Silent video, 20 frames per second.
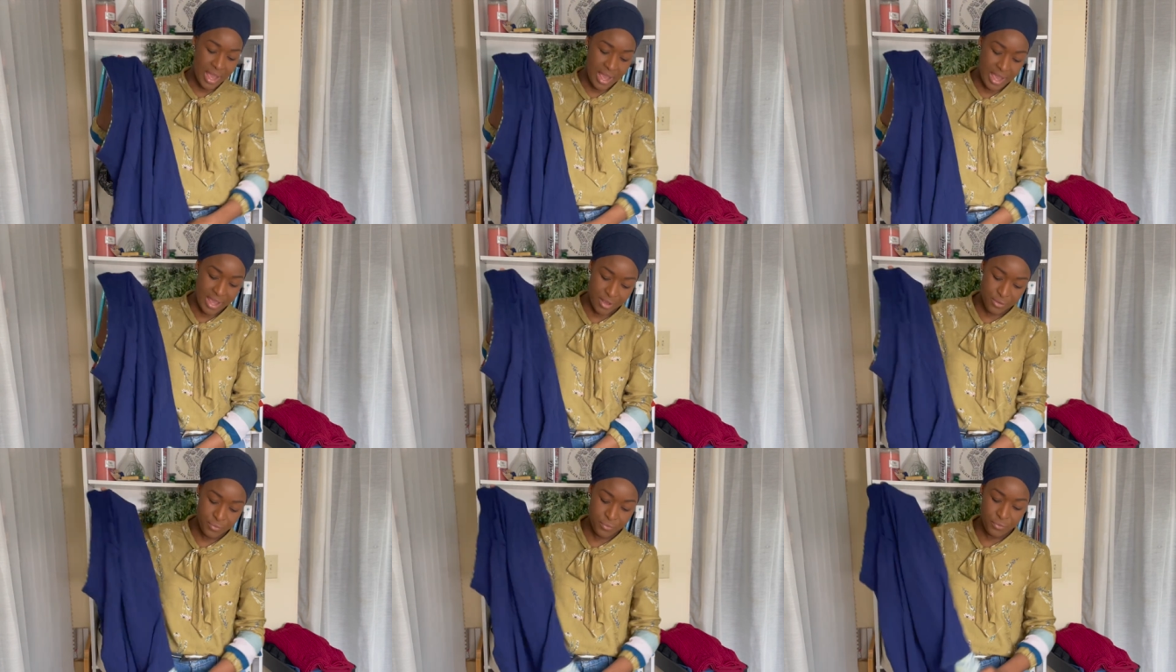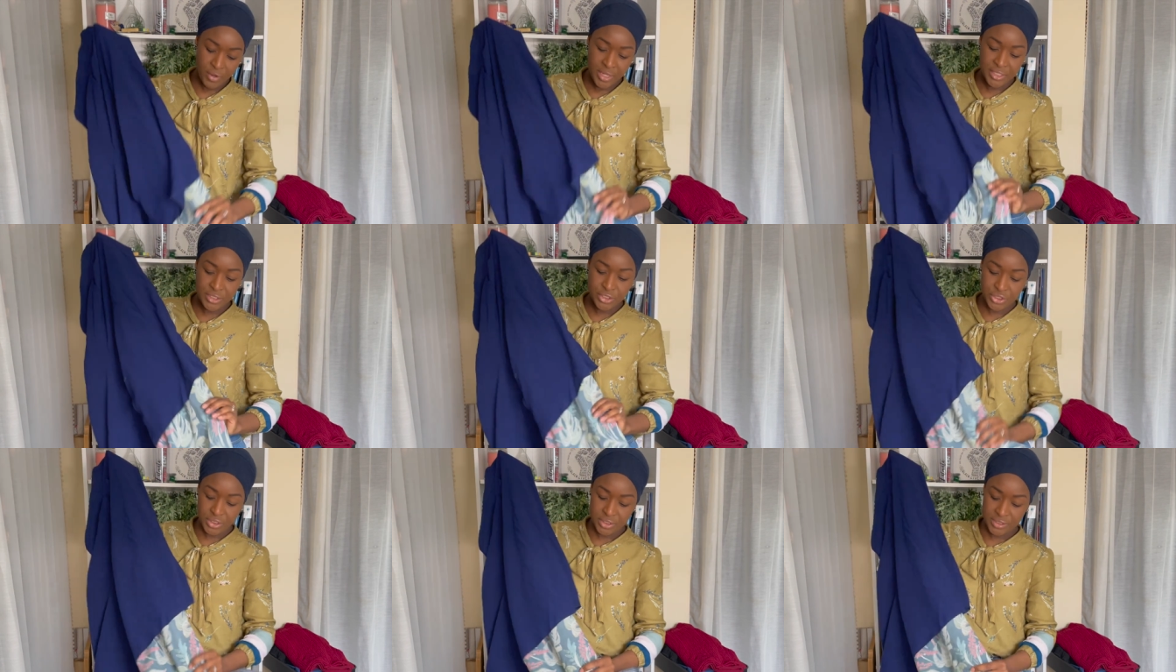I
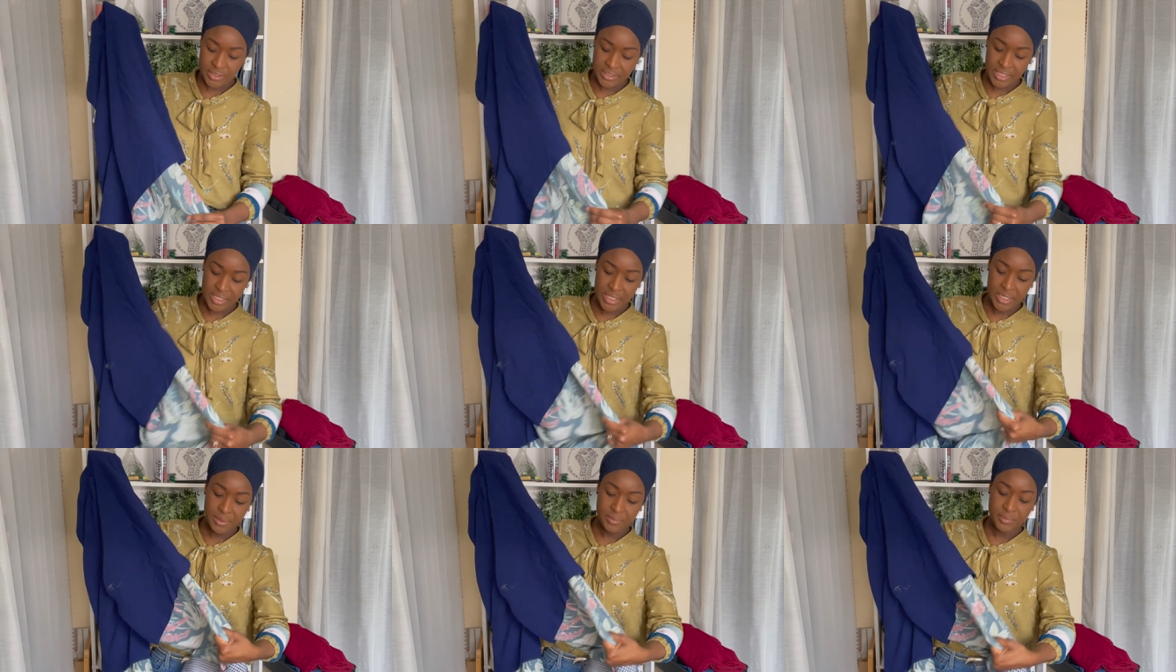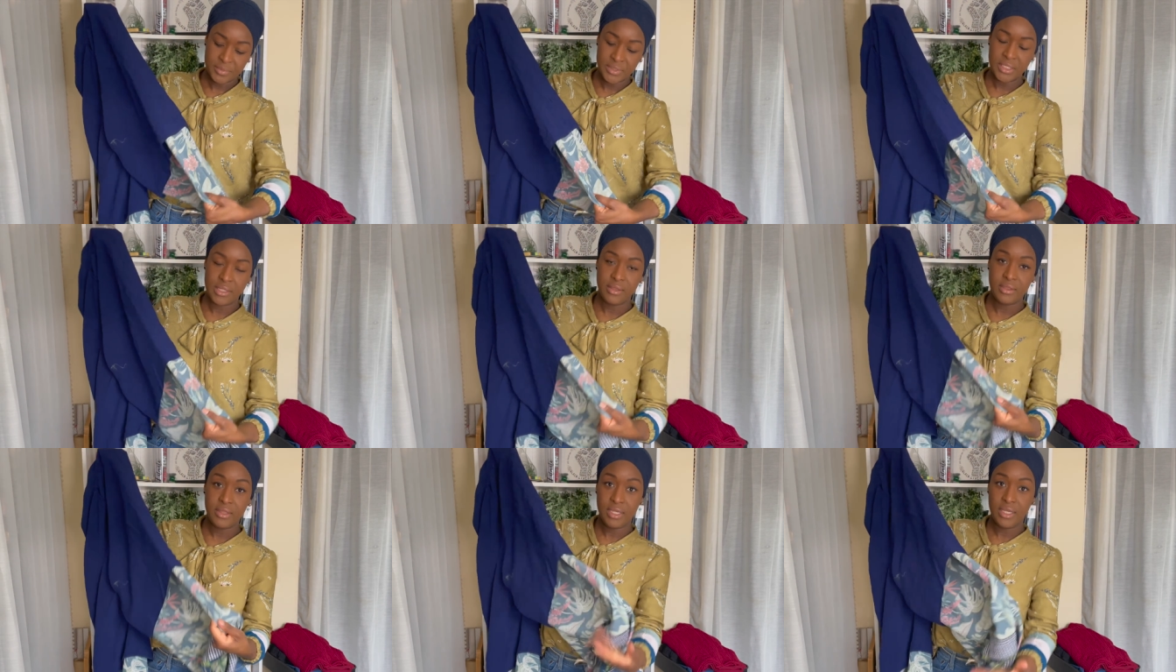French seamed
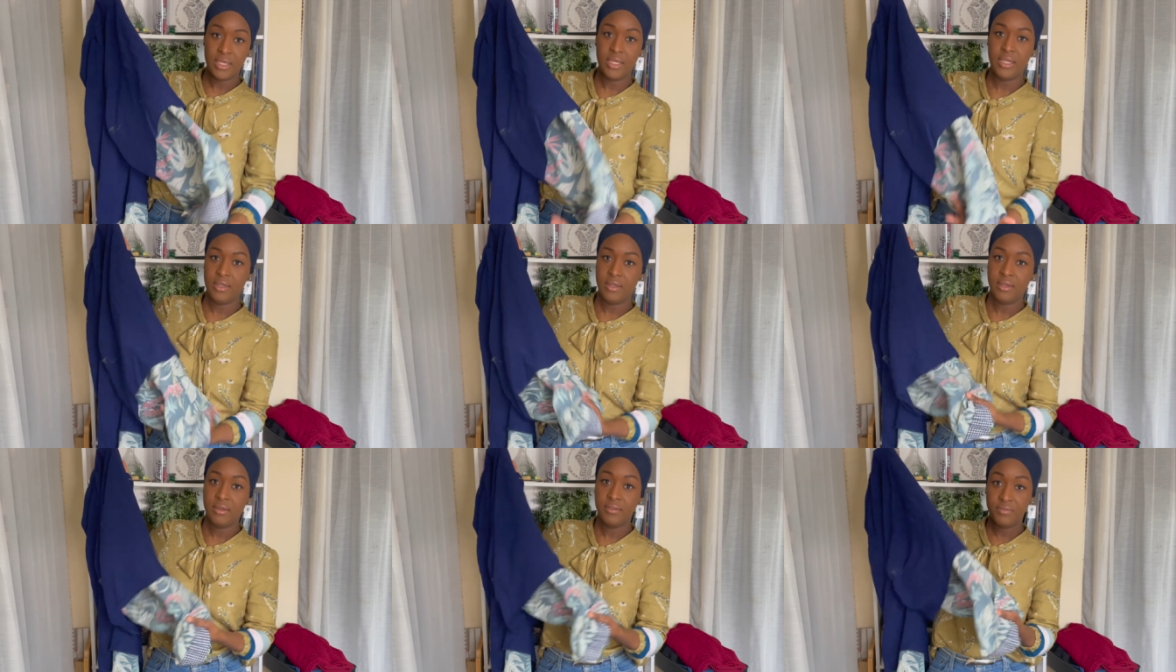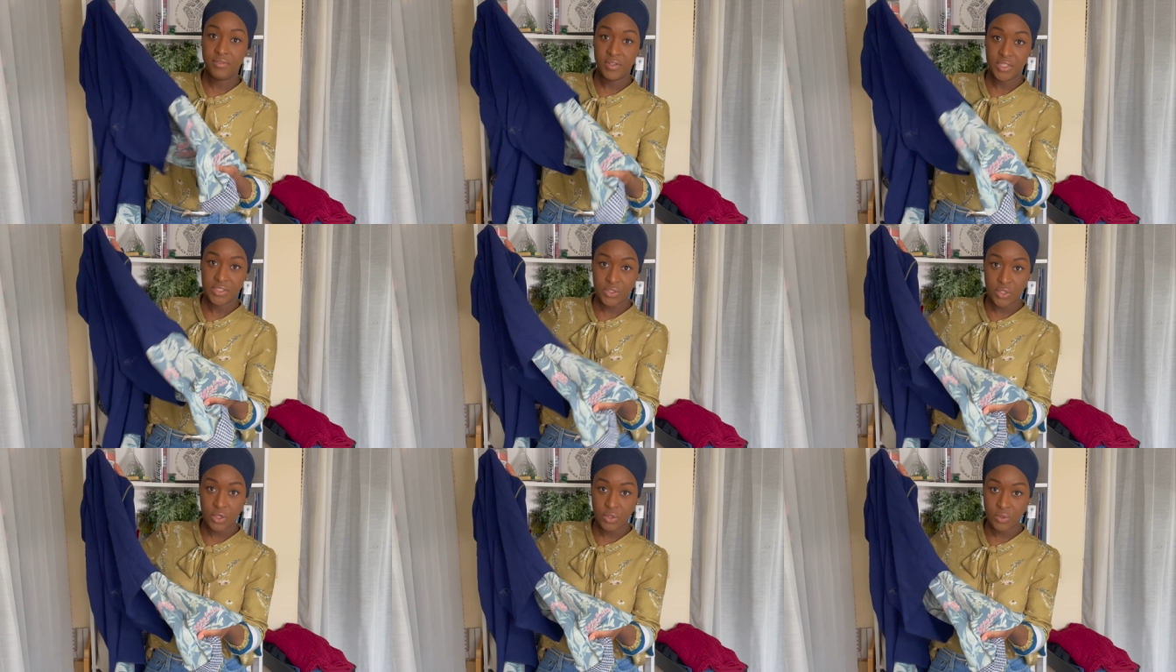the
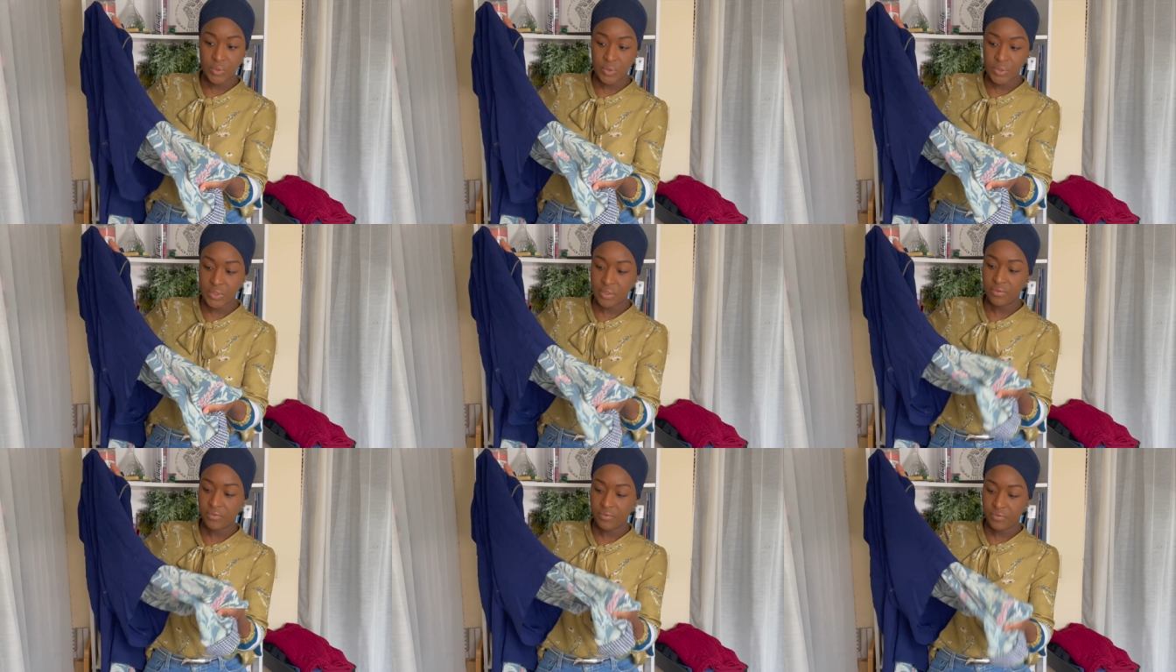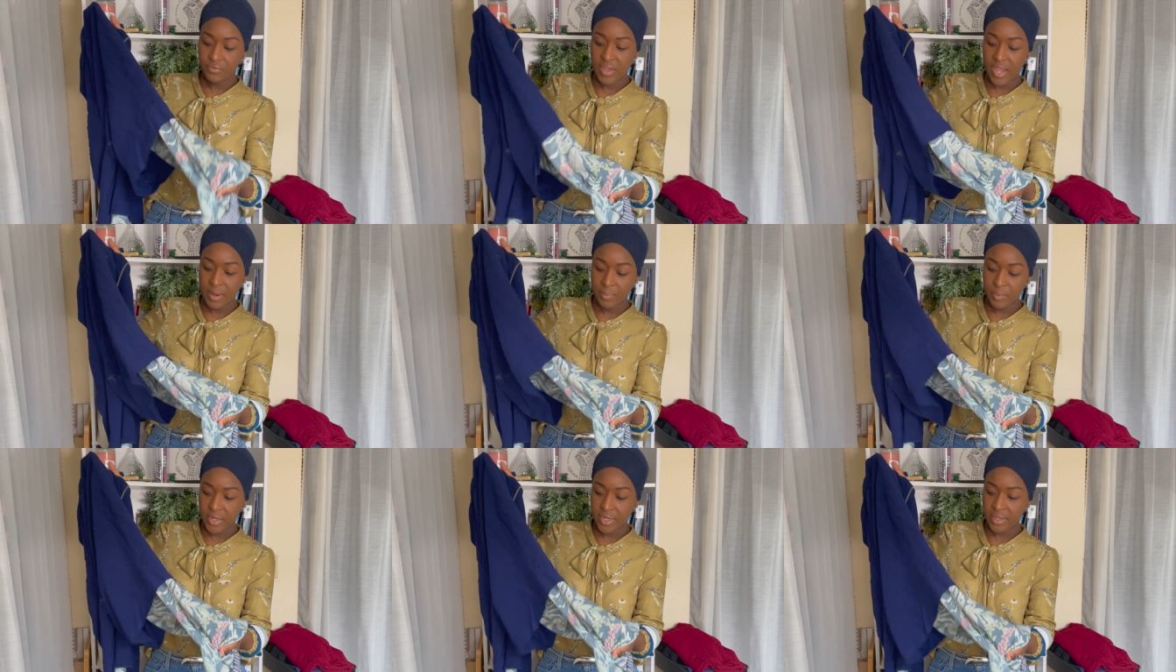viscose
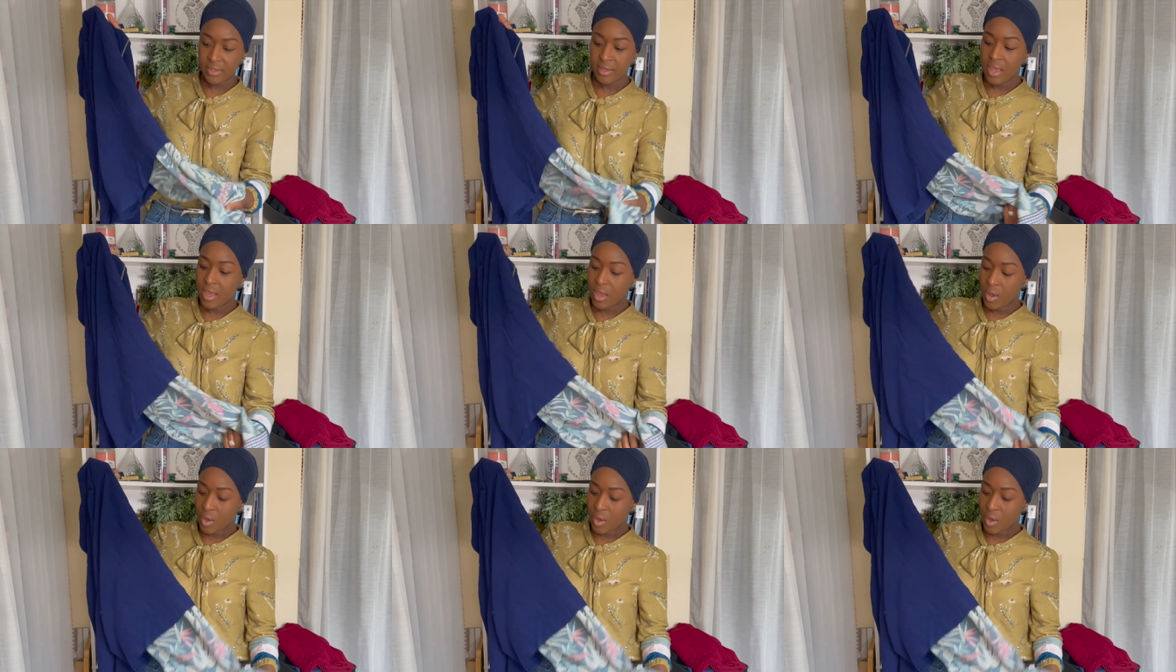fabric